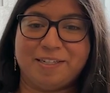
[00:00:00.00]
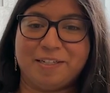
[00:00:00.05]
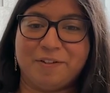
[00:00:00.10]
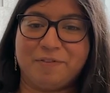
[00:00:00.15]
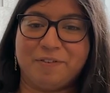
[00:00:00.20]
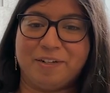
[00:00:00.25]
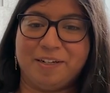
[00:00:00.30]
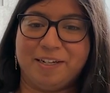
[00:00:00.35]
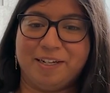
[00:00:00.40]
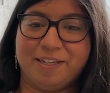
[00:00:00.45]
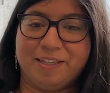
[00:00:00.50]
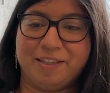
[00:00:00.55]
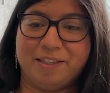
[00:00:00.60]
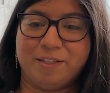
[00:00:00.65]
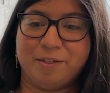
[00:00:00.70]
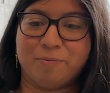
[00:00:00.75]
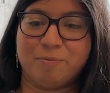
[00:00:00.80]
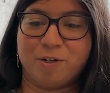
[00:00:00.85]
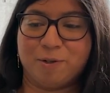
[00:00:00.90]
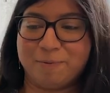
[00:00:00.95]
Definitely
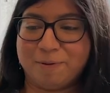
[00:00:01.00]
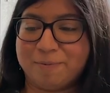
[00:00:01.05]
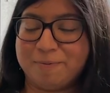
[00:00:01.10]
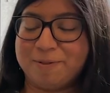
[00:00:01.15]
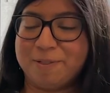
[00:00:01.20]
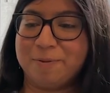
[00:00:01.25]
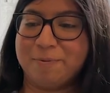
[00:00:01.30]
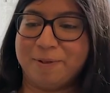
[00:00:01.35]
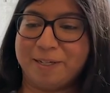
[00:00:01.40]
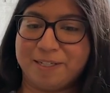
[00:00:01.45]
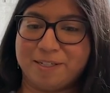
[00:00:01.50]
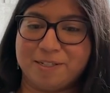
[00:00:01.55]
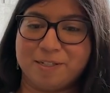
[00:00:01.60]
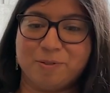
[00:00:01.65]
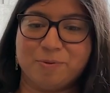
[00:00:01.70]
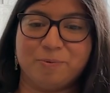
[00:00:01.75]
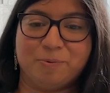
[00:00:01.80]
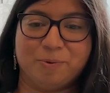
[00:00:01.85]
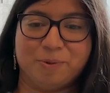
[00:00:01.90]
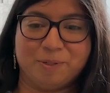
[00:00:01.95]
the problem
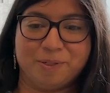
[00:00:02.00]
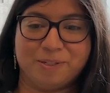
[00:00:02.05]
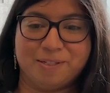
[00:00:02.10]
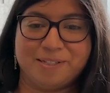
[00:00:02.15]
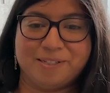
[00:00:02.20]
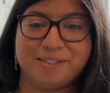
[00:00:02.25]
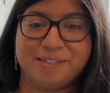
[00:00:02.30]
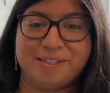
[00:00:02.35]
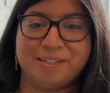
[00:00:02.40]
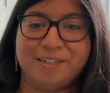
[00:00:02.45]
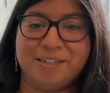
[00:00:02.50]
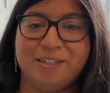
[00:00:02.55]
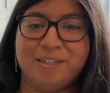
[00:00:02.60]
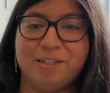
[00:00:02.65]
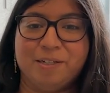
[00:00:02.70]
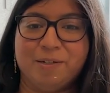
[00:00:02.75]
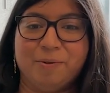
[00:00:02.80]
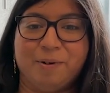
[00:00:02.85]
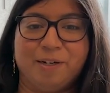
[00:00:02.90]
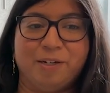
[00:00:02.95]
space was
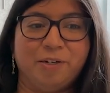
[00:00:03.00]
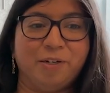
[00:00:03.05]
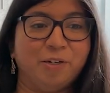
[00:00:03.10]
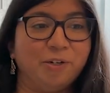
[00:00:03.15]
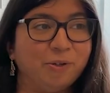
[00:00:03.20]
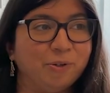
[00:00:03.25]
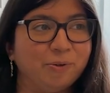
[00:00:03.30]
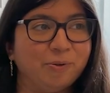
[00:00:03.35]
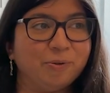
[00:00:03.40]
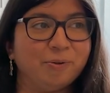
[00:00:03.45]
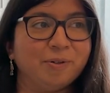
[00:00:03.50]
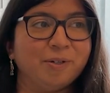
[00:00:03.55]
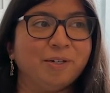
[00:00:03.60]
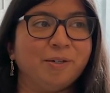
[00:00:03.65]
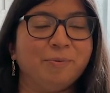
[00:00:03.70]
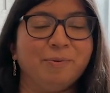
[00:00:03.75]
quite new.